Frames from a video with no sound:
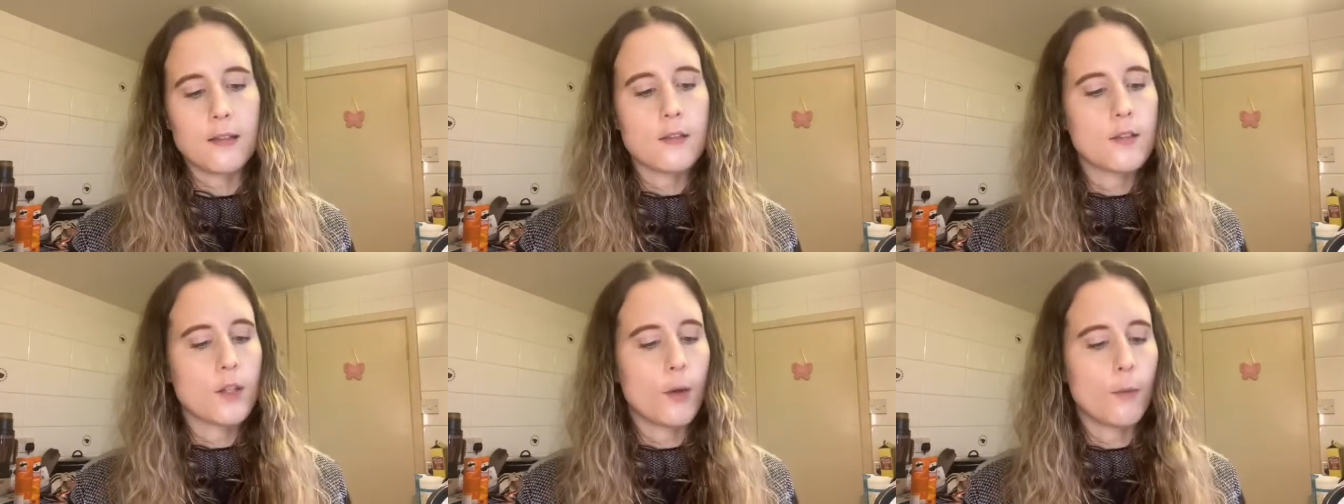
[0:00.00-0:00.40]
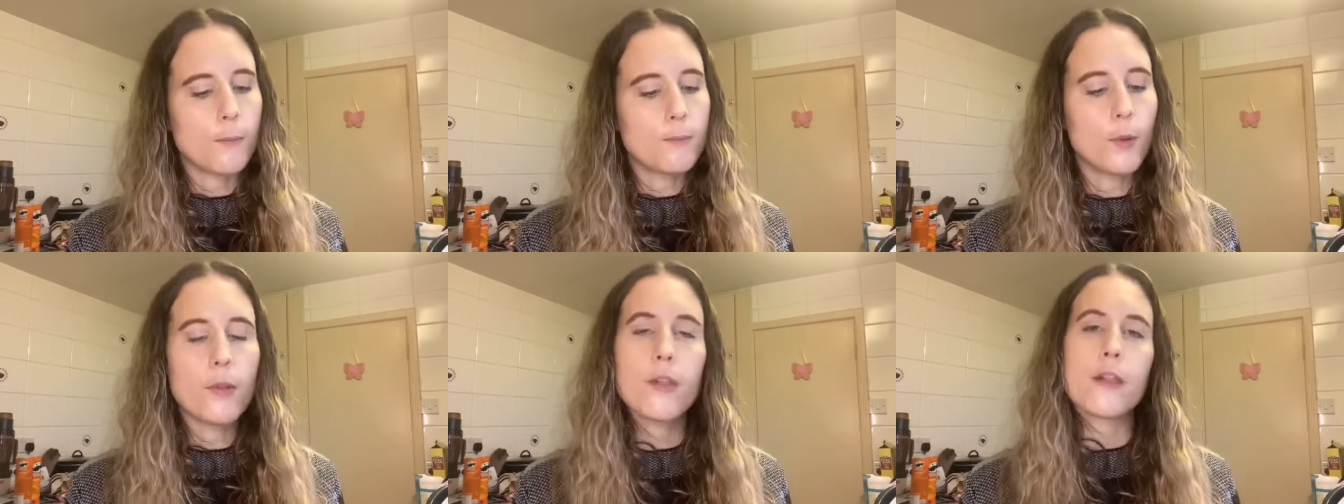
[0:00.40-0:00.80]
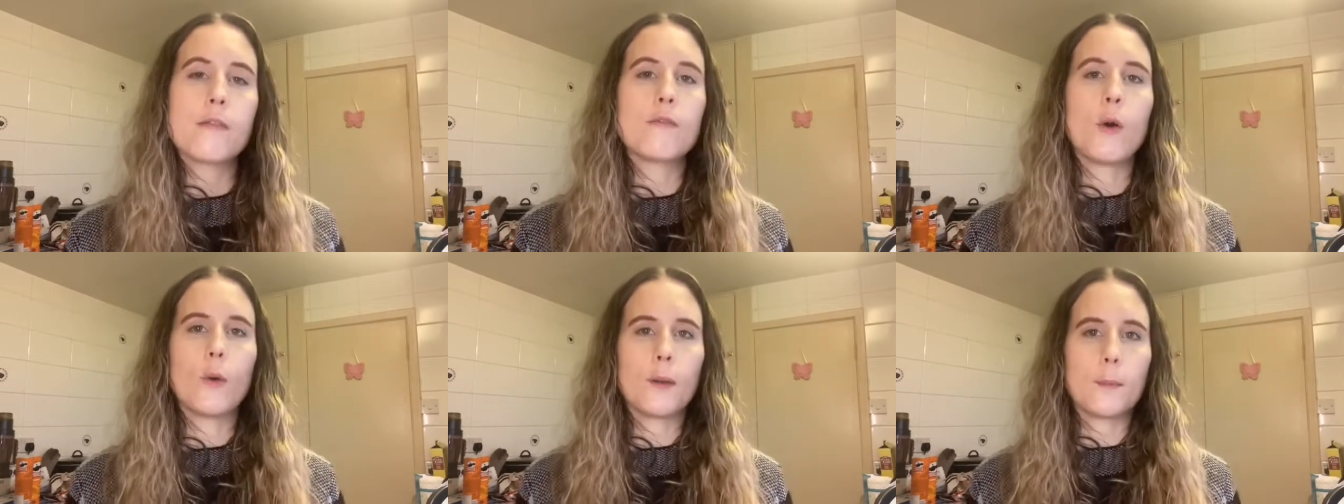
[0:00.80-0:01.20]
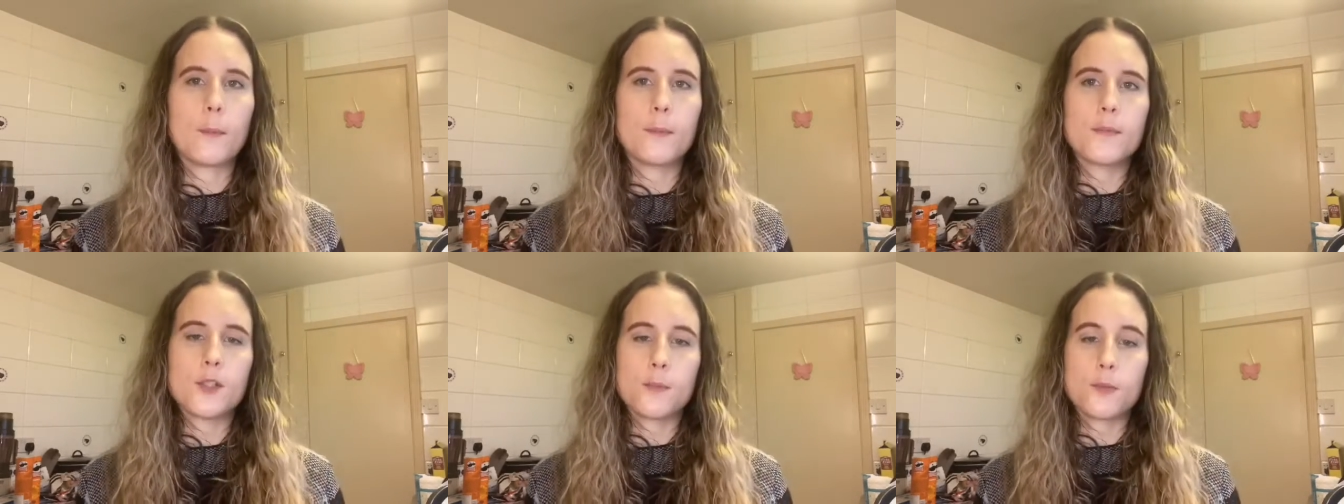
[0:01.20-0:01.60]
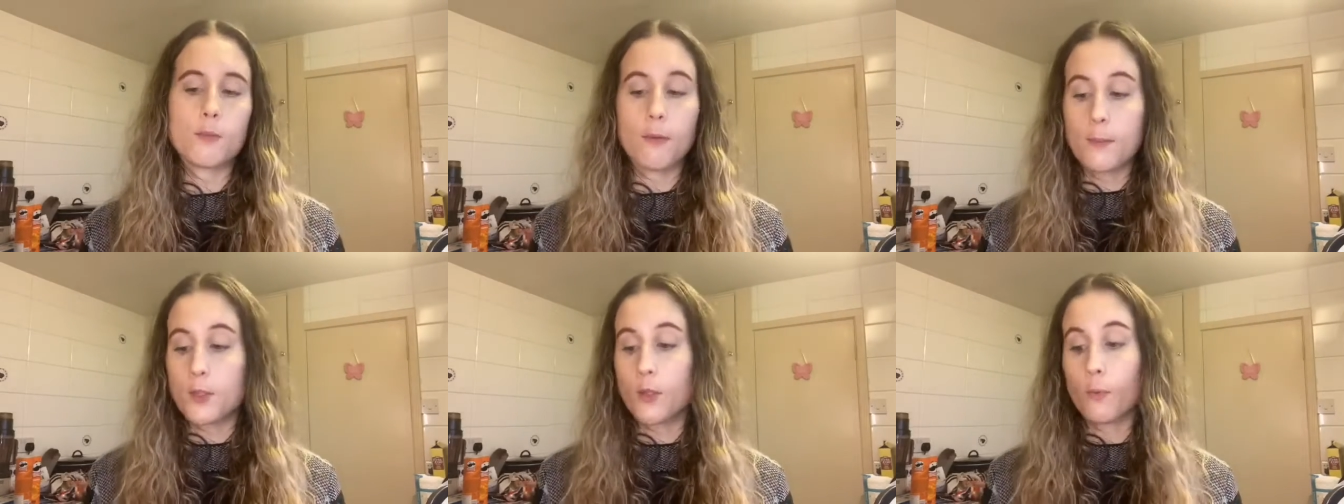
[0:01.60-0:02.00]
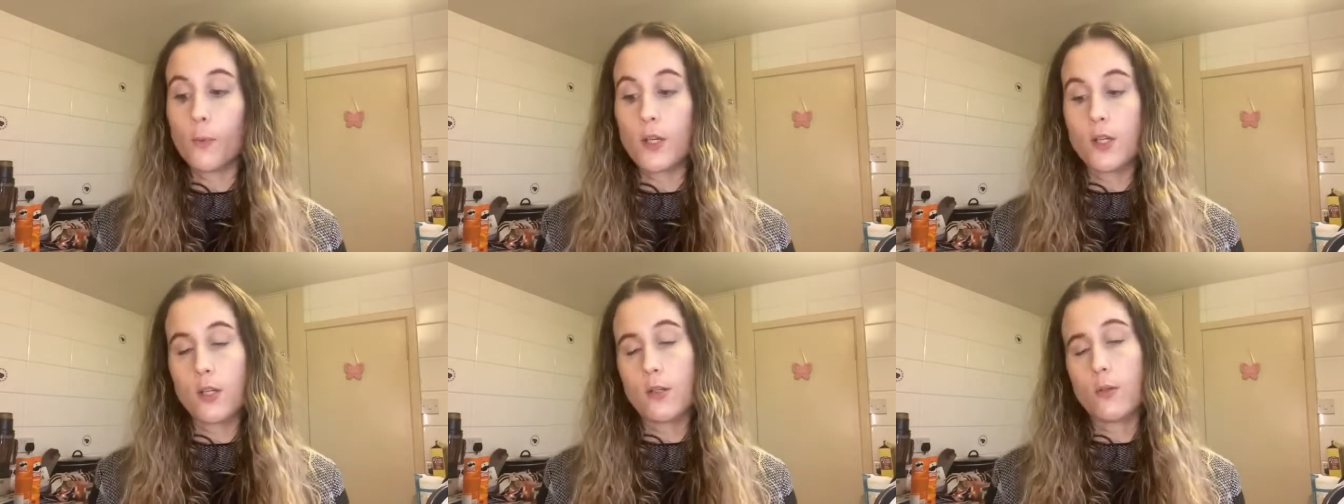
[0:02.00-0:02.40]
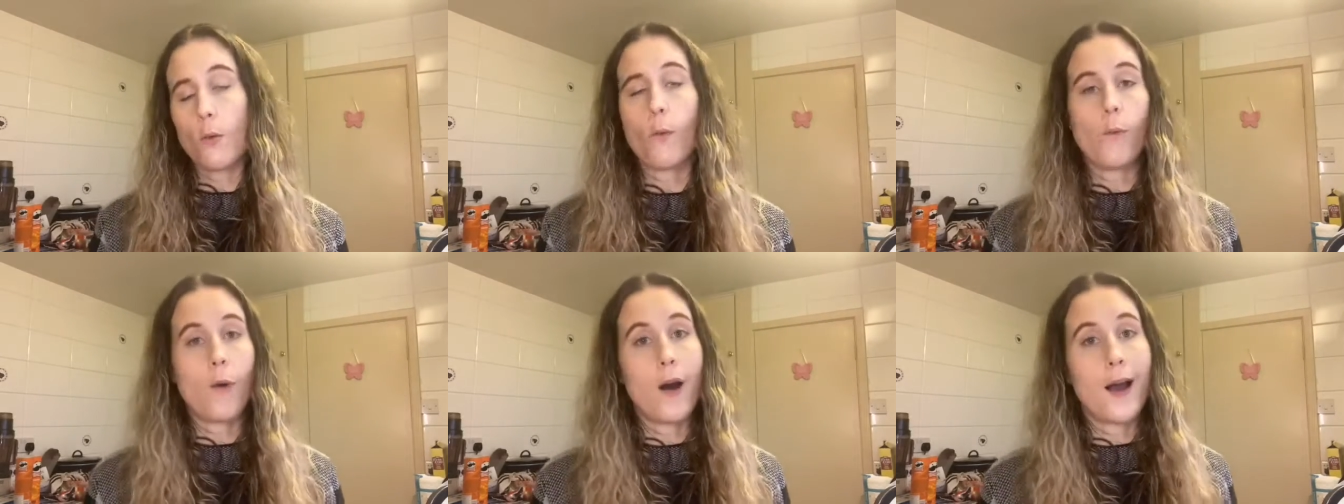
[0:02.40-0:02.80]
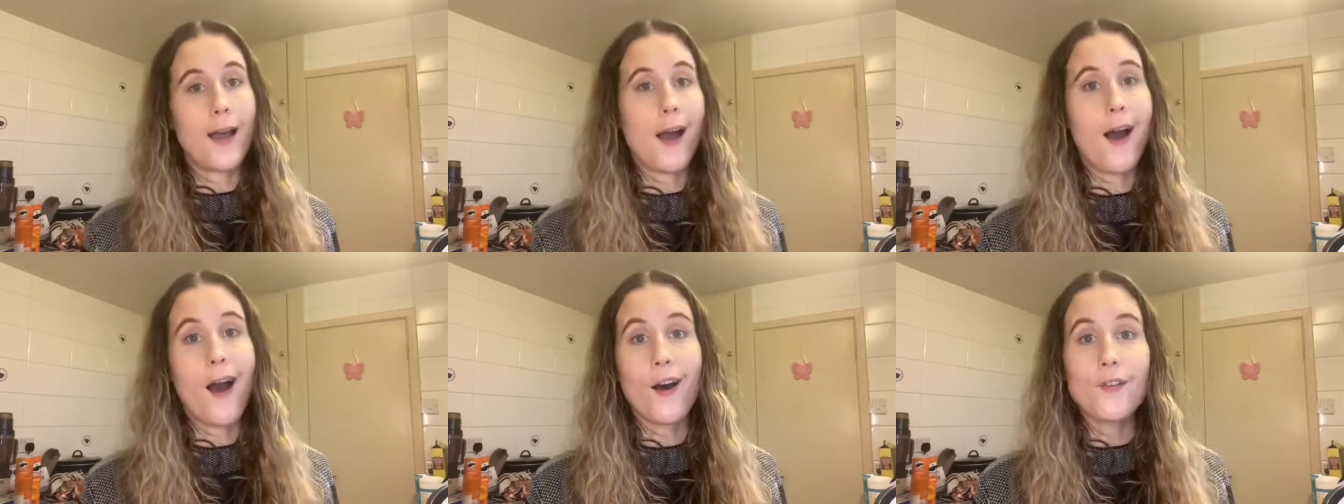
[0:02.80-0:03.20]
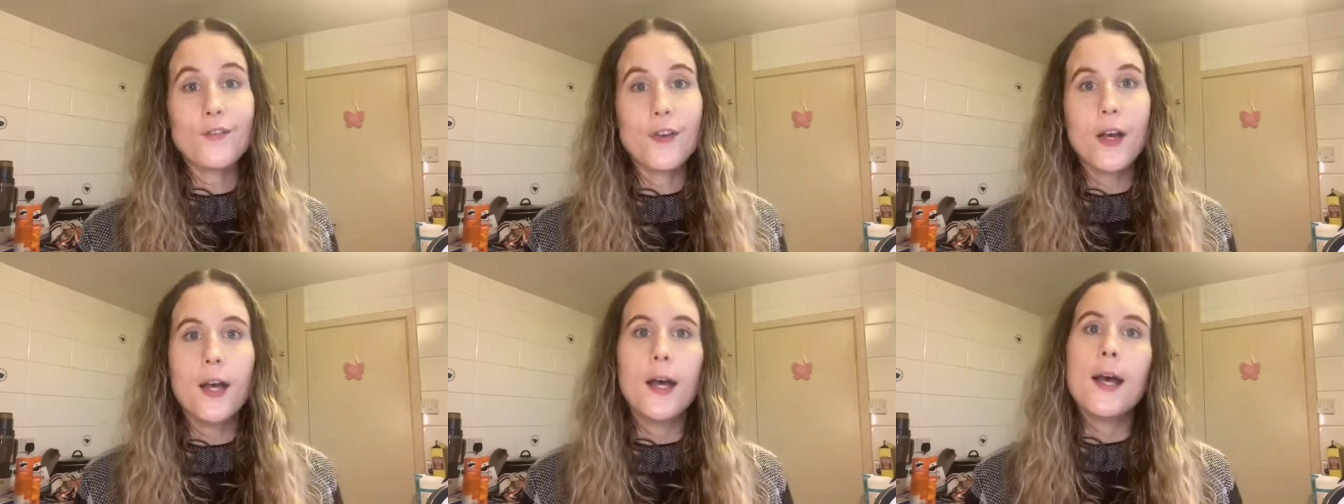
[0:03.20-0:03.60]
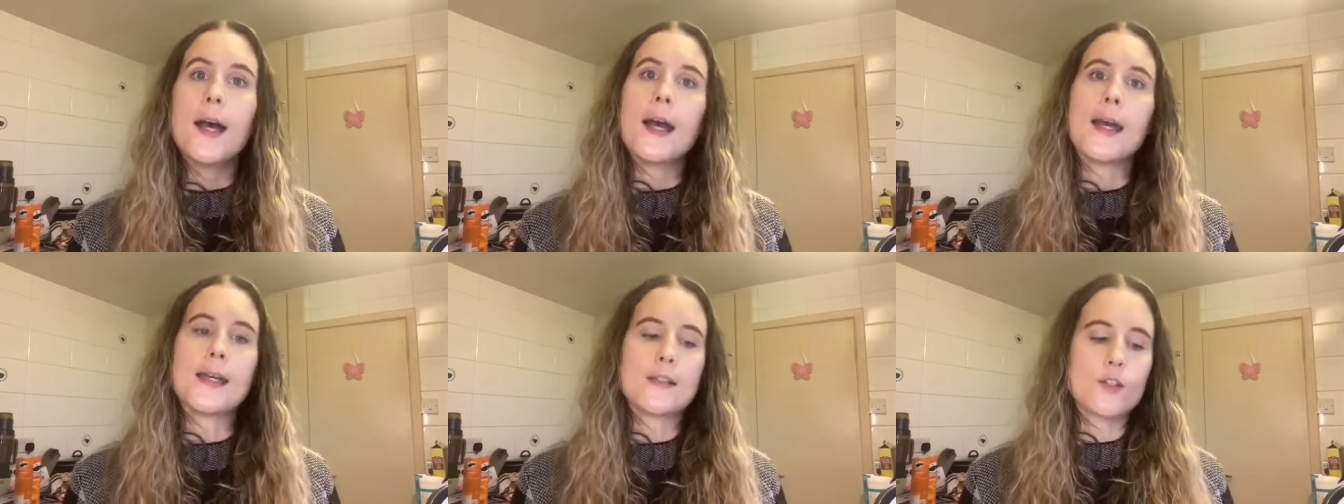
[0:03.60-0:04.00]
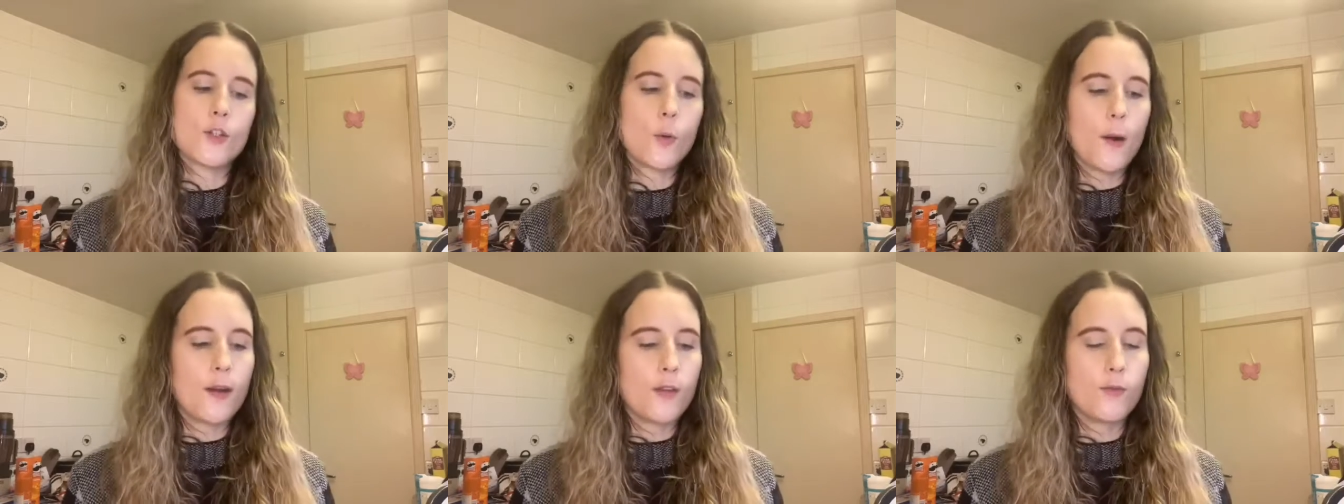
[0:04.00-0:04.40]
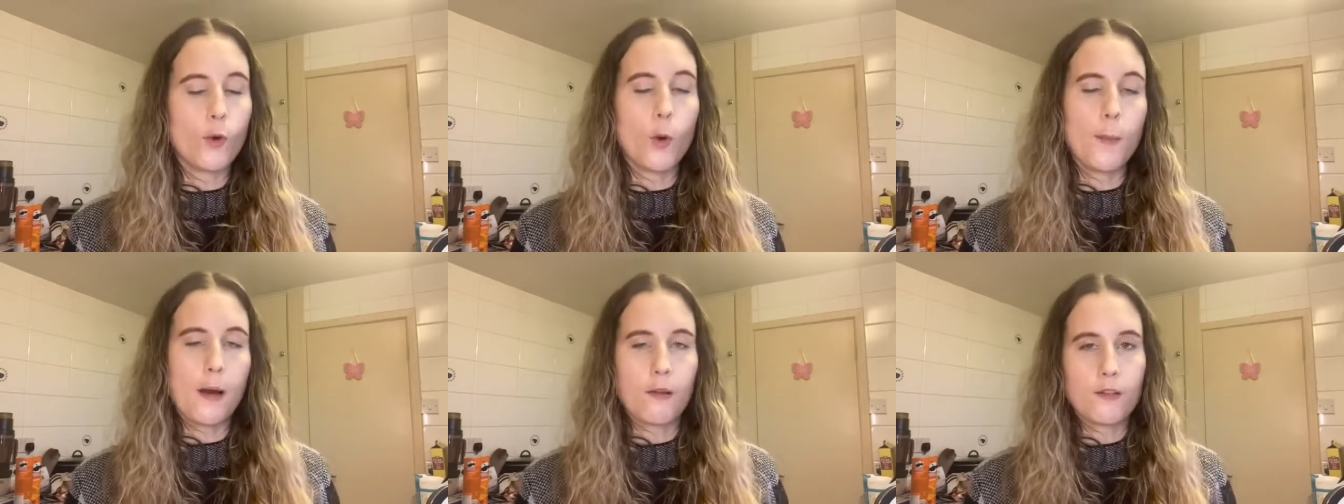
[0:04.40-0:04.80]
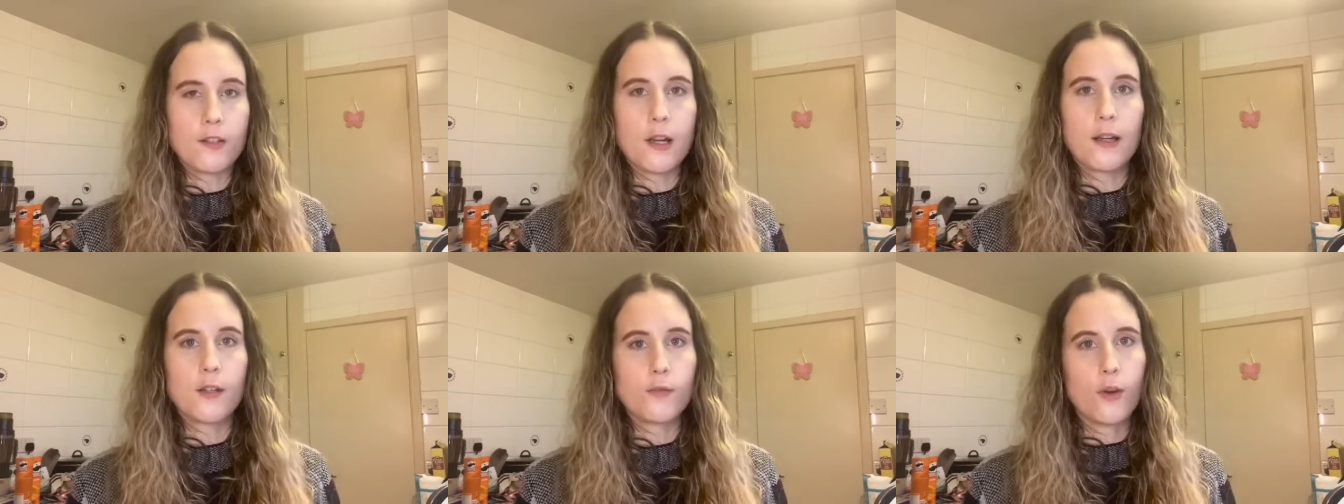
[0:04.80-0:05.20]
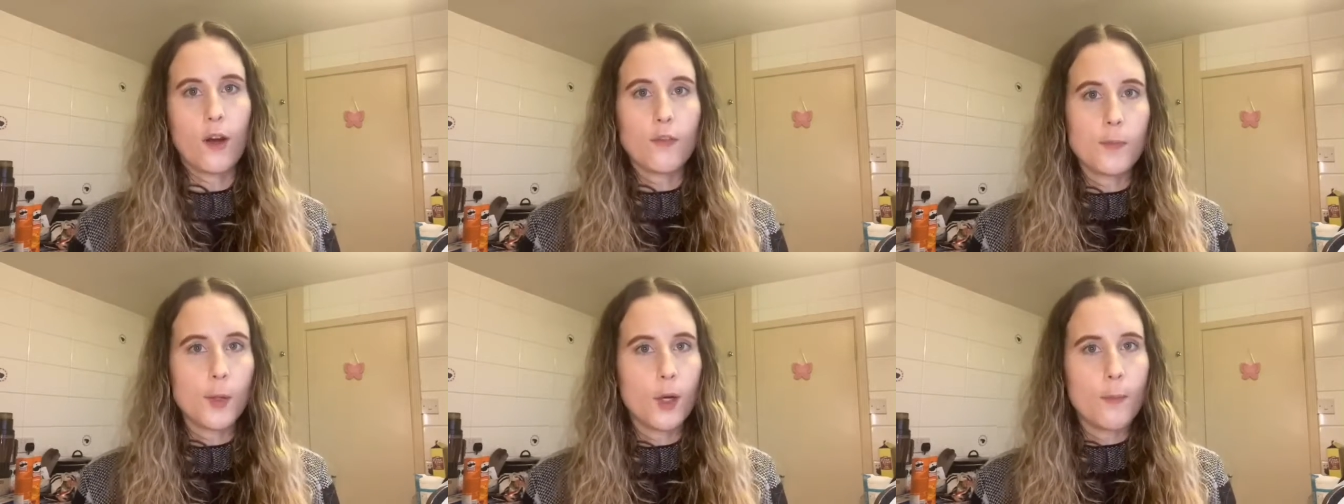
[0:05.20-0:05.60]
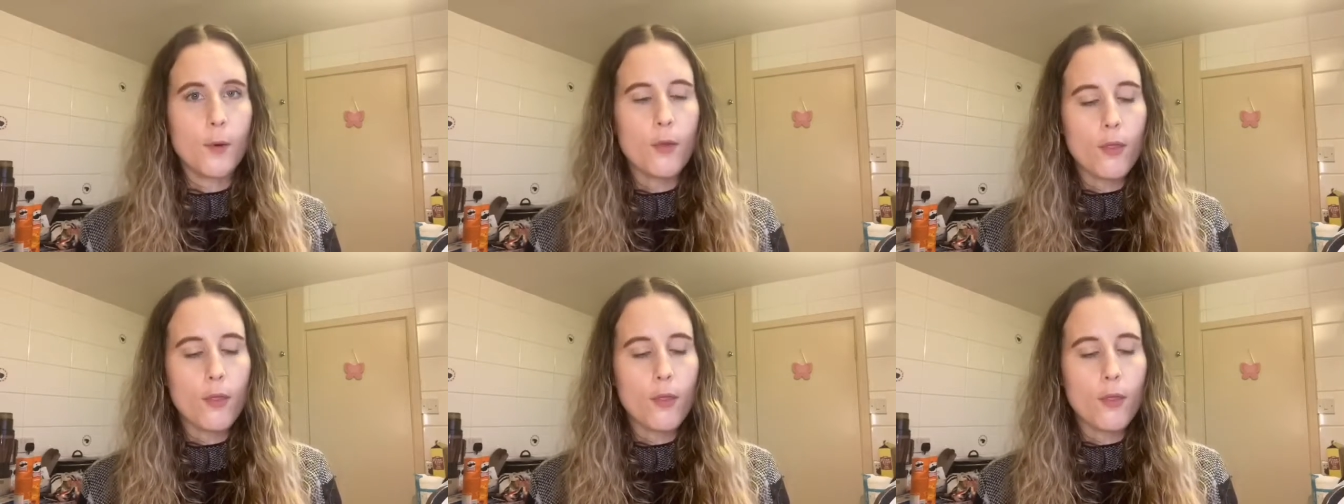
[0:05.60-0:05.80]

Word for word: So monthly rolling subscription, which is what I have, is £24.95 per month.